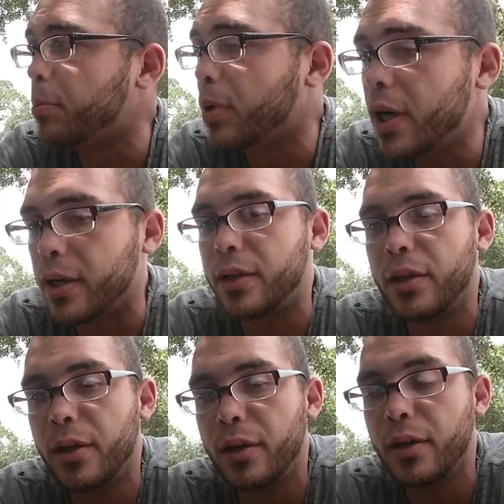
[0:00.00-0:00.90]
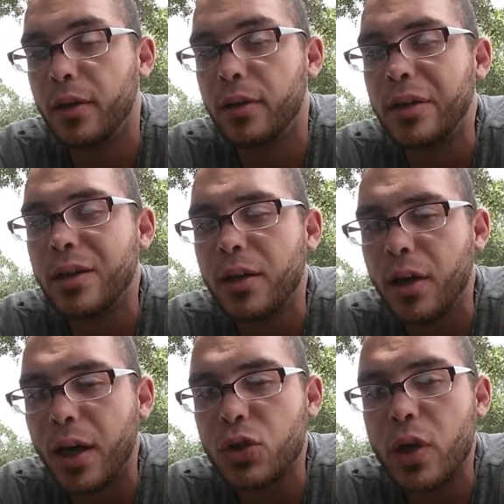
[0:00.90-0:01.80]
But
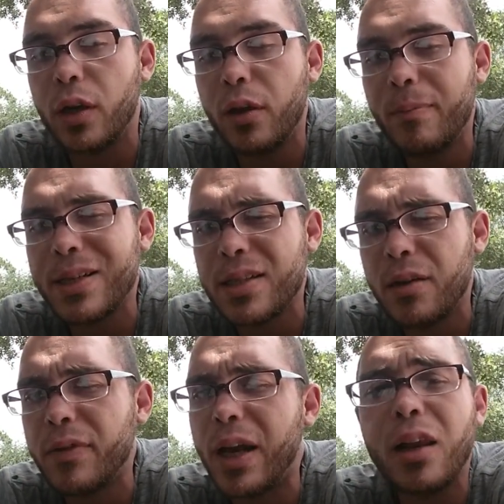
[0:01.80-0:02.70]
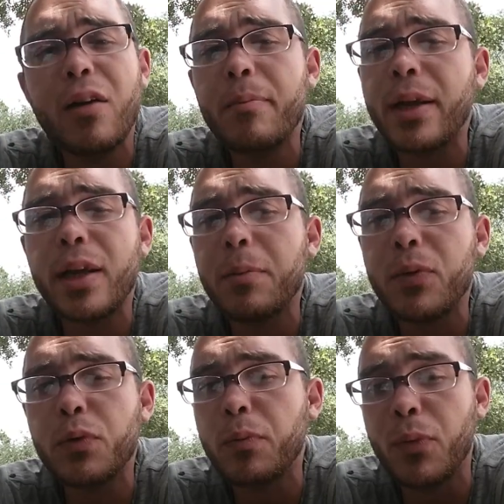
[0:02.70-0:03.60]
I try to love myself, and I love my neighbor
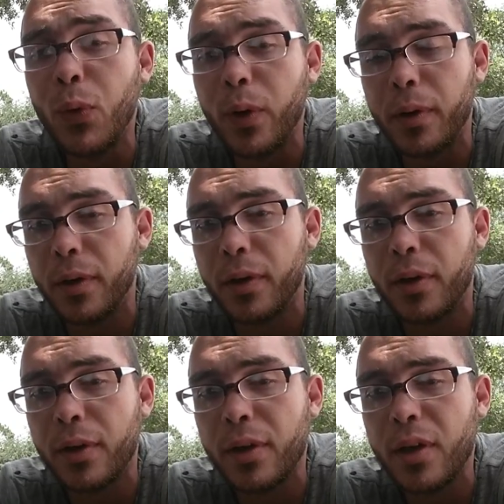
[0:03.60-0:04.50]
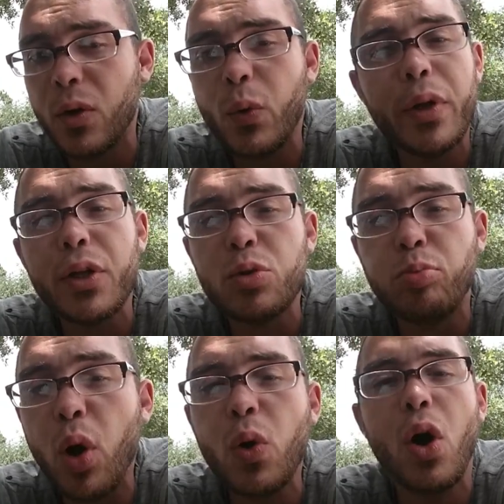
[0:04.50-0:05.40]
even more. Whether he's
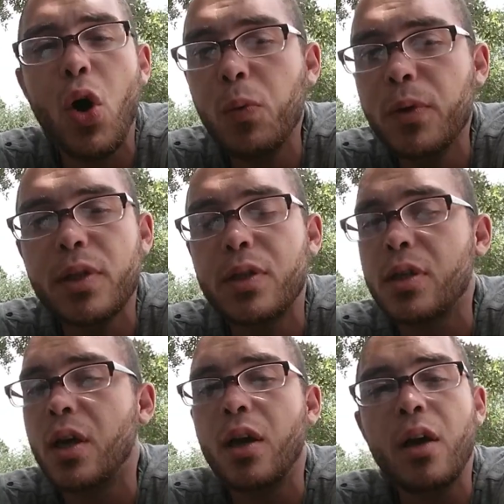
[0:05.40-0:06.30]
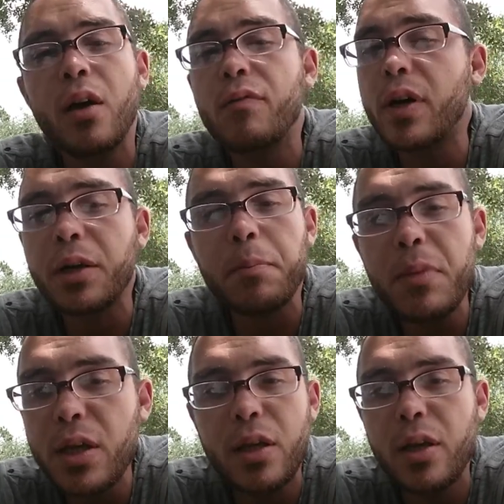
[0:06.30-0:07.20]
broke, homeless, fucking
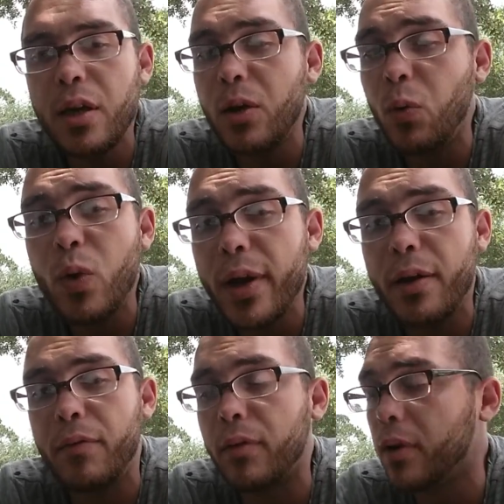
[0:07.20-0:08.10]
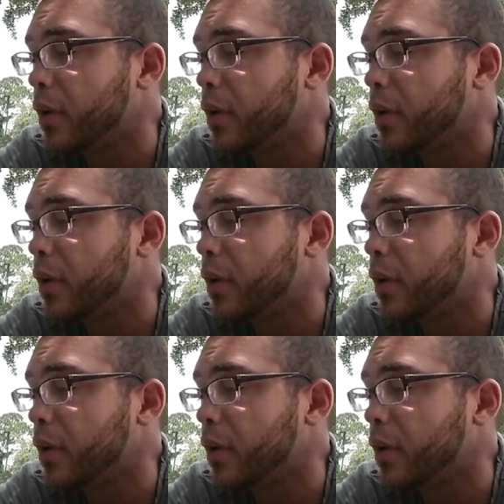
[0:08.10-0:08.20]
millionaire, whatever.